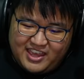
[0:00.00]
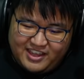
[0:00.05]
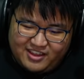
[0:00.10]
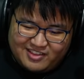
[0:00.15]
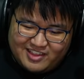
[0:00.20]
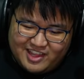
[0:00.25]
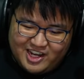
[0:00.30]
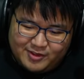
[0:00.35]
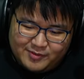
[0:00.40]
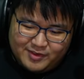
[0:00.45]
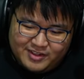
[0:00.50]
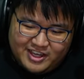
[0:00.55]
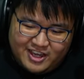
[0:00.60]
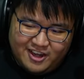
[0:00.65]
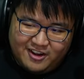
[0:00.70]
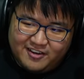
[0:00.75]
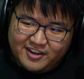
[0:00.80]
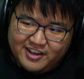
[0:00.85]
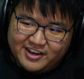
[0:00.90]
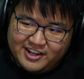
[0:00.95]
is letting me down
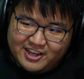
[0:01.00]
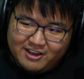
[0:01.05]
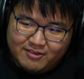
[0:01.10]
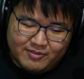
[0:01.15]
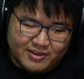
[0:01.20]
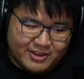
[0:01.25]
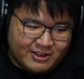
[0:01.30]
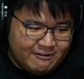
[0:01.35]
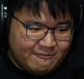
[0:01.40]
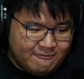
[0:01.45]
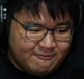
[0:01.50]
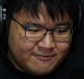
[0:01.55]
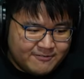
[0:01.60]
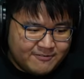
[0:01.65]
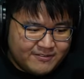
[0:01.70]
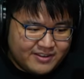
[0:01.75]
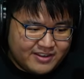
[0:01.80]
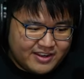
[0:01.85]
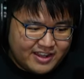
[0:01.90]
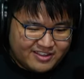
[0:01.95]
right now, man.
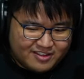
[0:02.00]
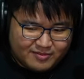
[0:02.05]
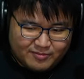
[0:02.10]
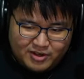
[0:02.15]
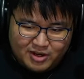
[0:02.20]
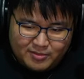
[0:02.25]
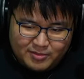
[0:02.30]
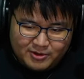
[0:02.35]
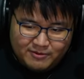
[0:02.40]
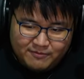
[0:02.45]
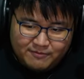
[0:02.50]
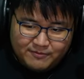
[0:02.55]
That's a bummer.